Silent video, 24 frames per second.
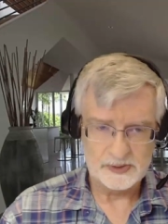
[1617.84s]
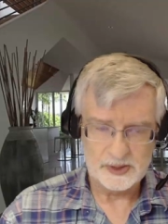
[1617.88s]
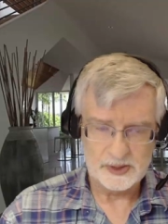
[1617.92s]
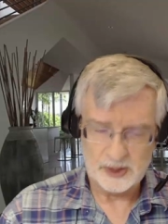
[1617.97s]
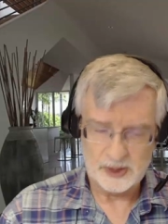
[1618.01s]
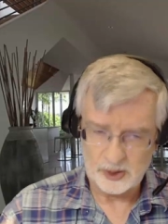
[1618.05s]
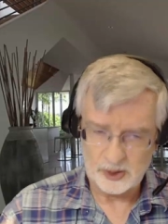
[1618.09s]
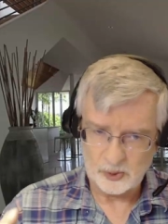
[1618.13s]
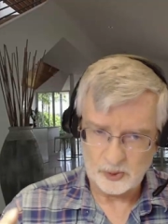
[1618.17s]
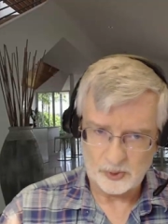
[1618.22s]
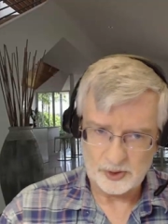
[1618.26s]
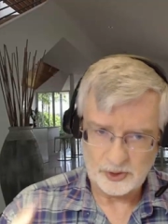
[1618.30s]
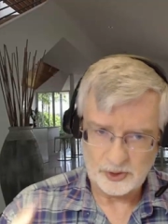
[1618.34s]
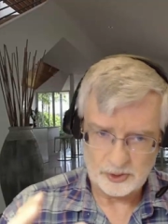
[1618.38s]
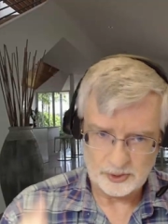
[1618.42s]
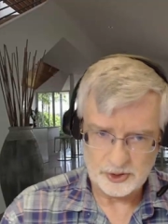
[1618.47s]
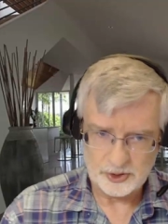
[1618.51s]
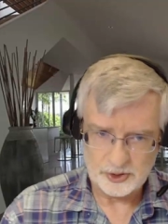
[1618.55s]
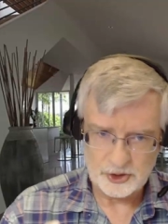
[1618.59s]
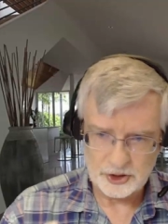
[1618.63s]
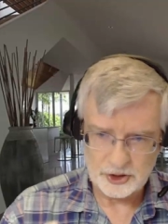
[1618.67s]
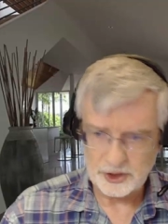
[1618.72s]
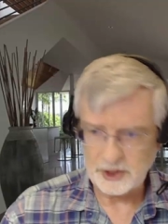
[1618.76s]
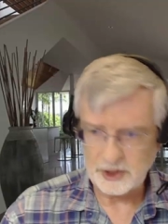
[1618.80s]
in order to
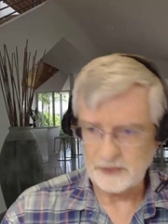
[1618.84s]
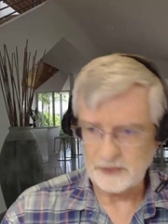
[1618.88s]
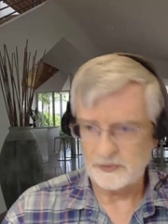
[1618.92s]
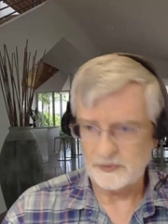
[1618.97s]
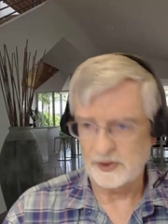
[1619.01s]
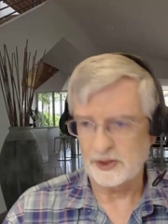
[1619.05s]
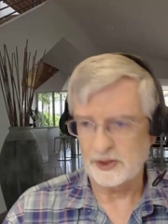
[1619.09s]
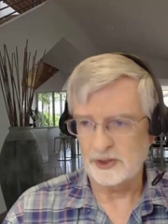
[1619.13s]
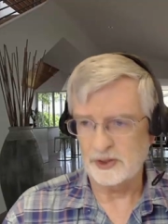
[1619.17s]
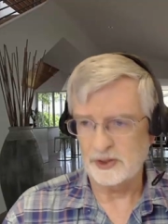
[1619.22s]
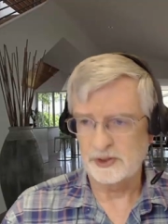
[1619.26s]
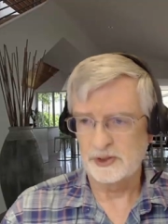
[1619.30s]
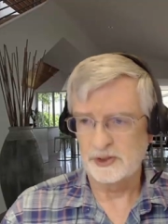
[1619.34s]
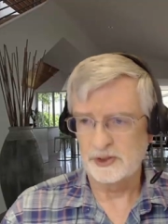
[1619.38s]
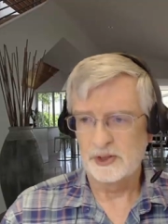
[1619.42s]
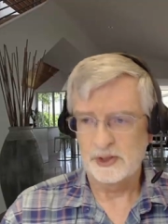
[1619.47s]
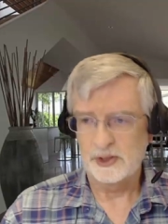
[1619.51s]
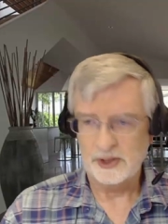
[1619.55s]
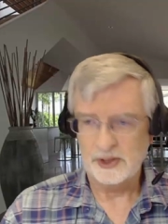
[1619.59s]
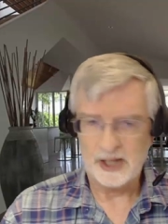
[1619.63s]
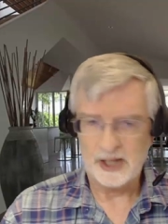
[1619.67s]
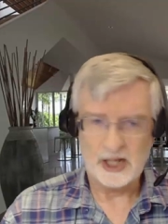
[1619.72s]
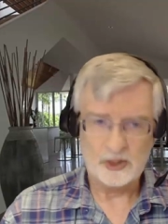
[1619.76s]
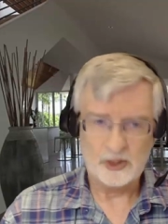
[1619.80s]
achieve this.
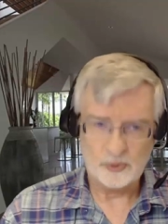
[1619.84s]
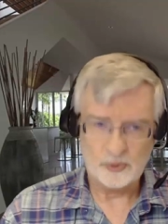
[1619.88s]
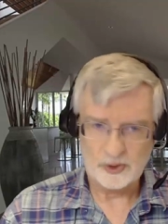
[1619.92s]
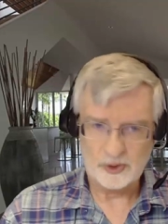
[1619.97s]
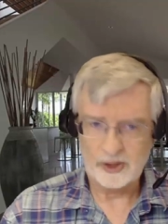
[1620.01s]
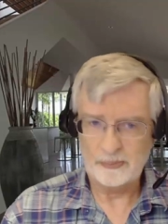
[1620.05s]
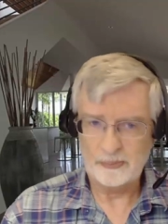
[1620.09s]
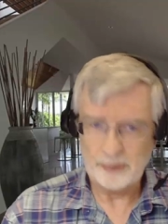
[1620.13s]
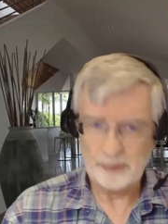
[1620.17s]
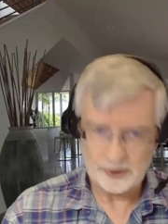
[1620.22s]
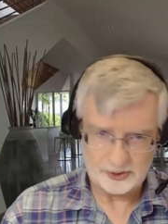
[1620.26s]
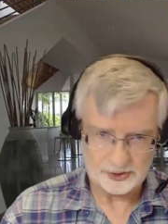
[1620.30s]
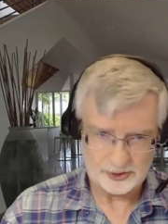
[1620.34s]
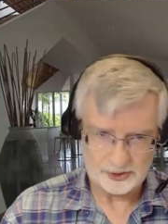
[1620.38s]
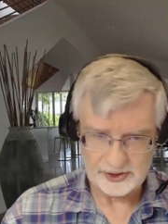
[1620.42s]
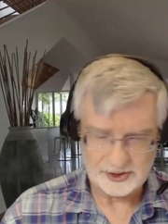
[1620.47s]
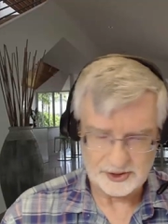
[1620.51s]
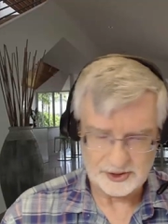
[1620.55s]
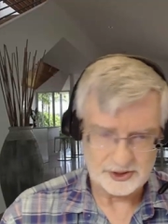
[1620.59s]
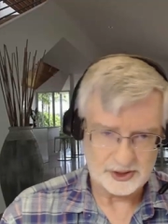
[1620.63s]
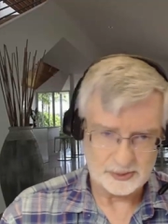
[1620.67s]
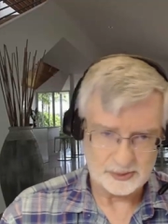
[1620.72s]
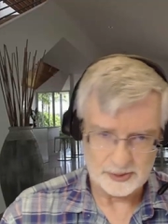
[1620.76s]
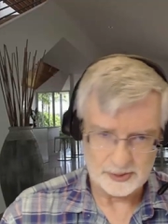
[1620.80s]
That's what the pillar
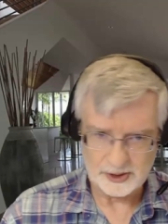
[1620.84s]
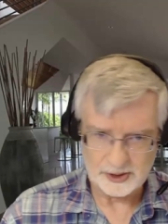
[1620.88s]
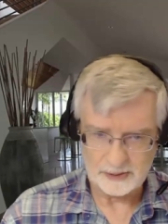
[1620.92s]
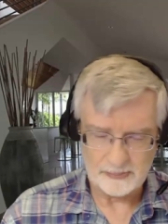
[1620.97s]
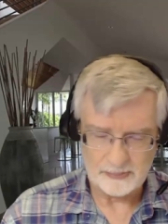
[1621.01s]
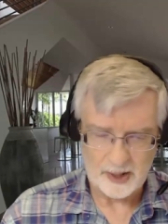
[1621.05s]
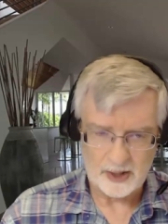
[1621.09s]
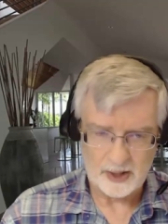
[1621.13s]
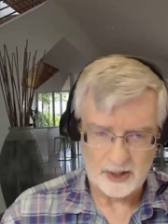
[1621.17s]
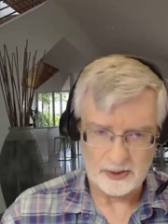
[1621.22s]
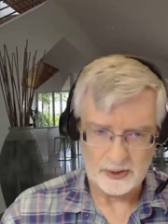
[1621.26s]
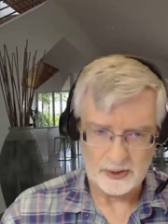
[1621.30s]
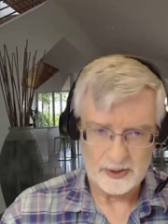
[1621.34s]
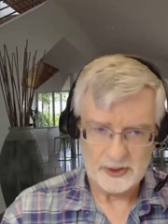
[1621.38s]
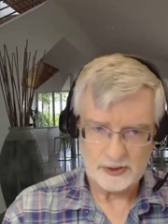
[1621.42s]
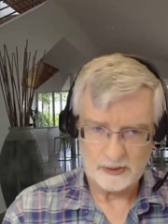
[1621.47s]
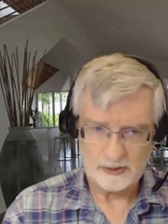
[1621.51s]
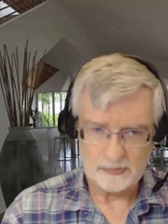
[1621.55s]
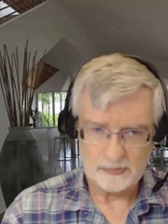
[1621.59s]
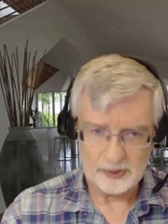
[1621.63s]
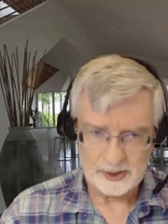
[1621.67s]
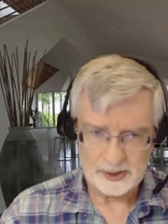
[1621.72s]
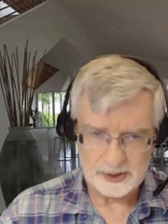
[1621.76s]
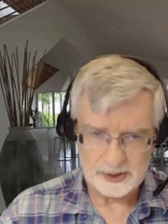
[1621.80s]
system is about,
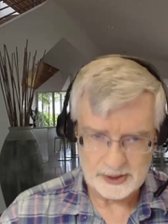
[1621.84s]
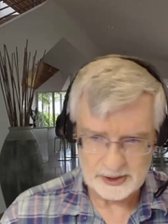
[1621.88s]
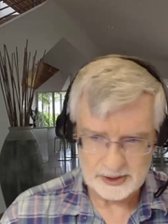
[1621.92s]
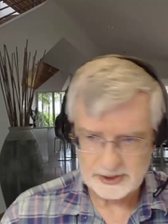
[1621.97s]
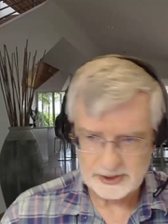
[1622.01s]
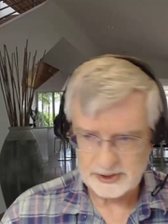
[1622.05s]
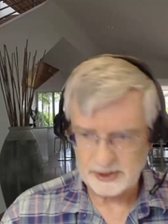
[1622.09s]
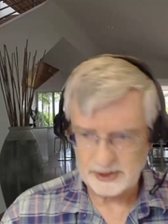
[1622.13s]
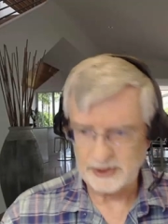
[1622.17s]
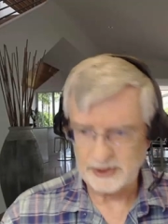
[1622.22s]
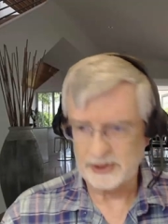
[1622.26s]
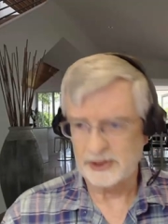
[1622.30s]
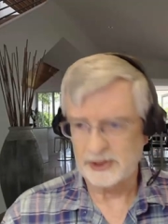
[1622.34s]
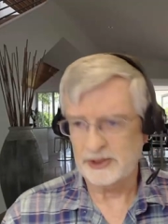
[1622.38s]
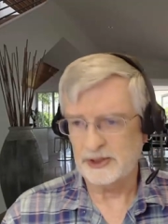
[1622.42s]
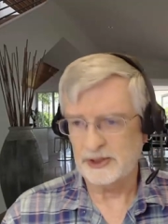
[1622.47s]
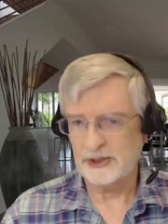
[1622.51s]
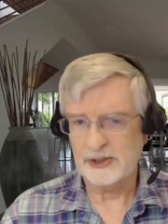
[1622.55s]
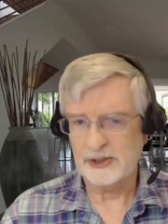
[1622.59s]
to bring this synthesis